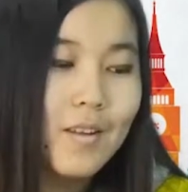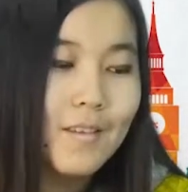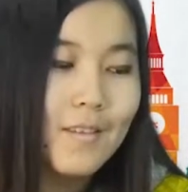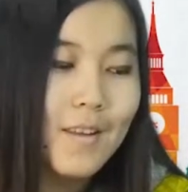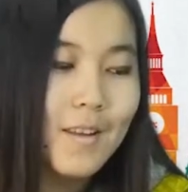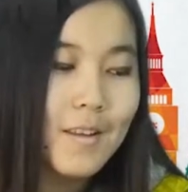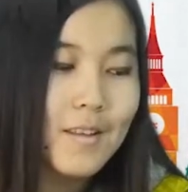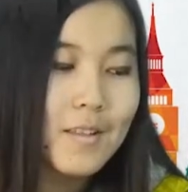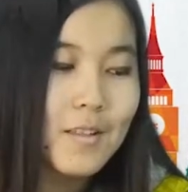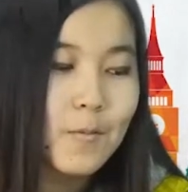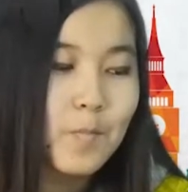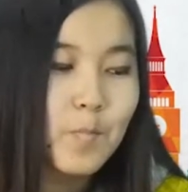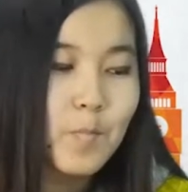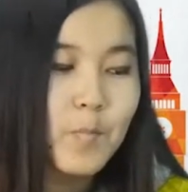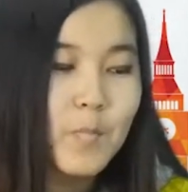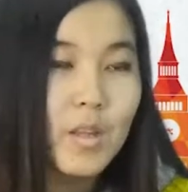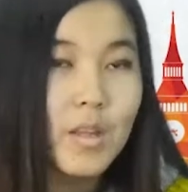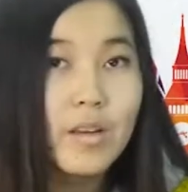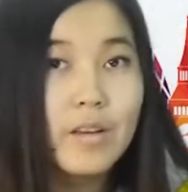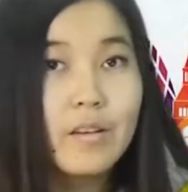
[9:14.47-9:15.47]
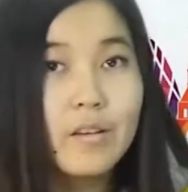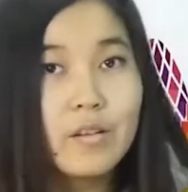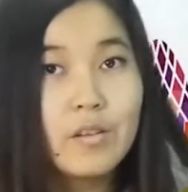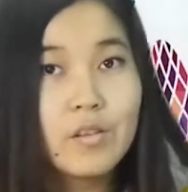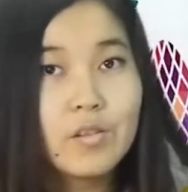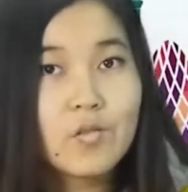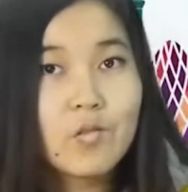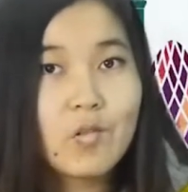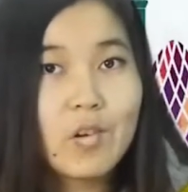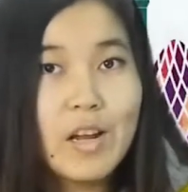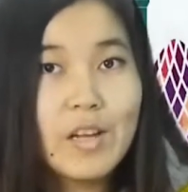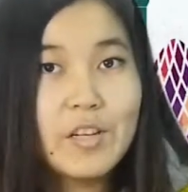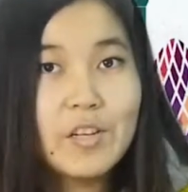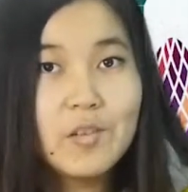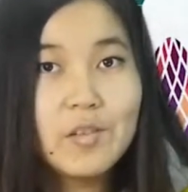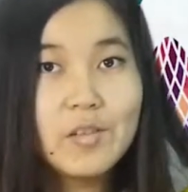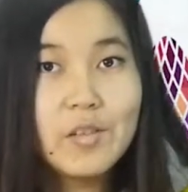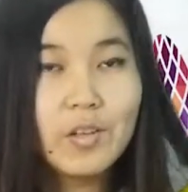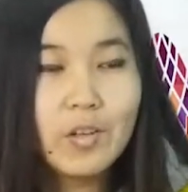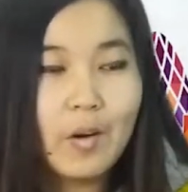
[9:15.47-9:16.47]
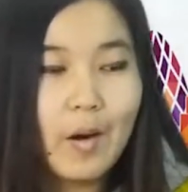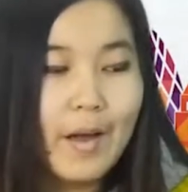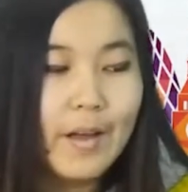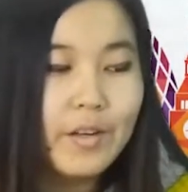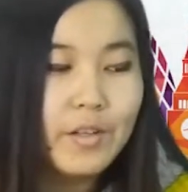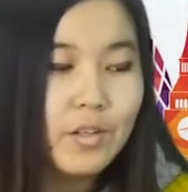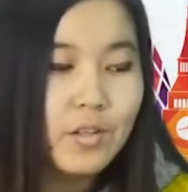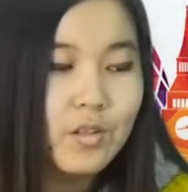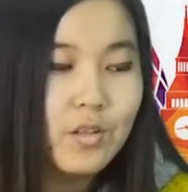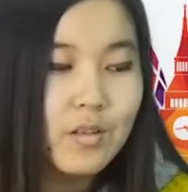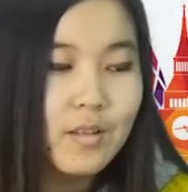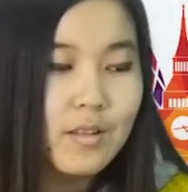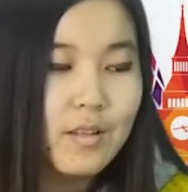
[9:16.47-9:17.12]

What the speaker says: Next, scratching the rash